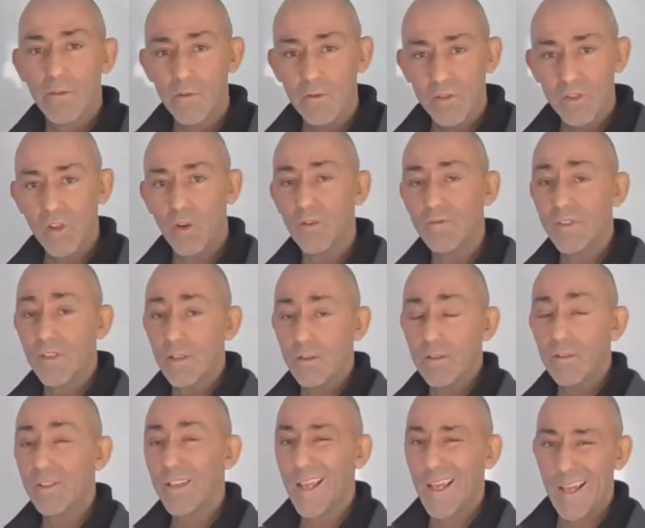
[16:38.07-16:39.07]
those soft
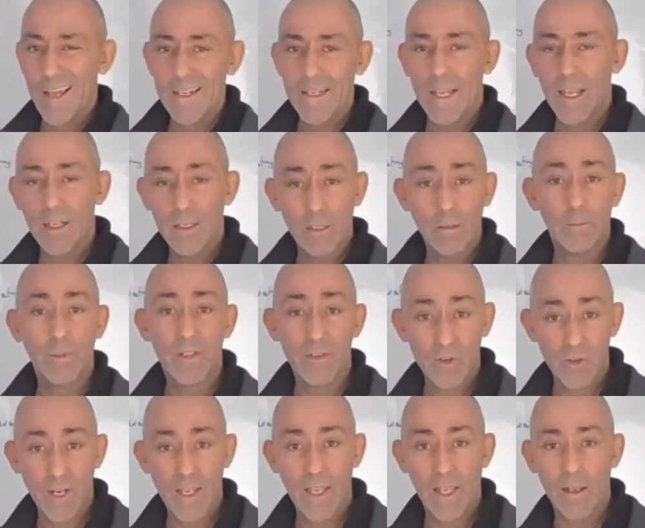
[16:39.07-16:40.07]
skills can get a little bit
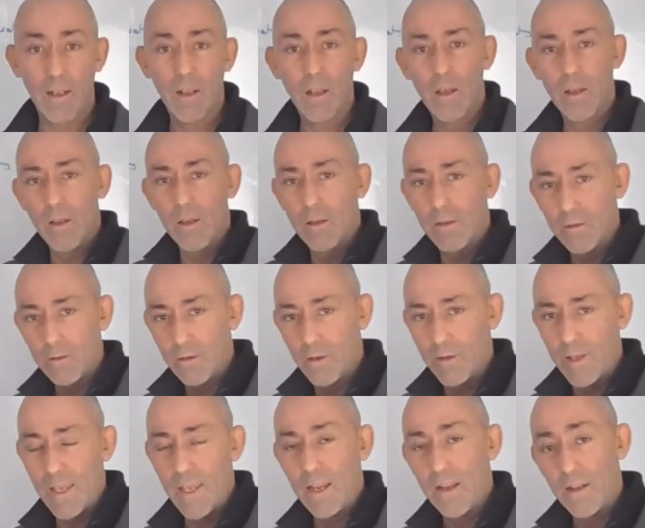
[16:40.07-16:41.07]
tricky.
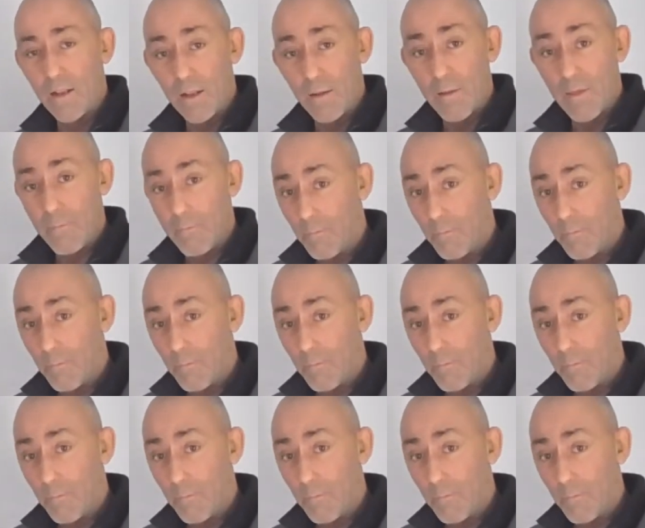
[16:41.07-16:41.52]
Okay, you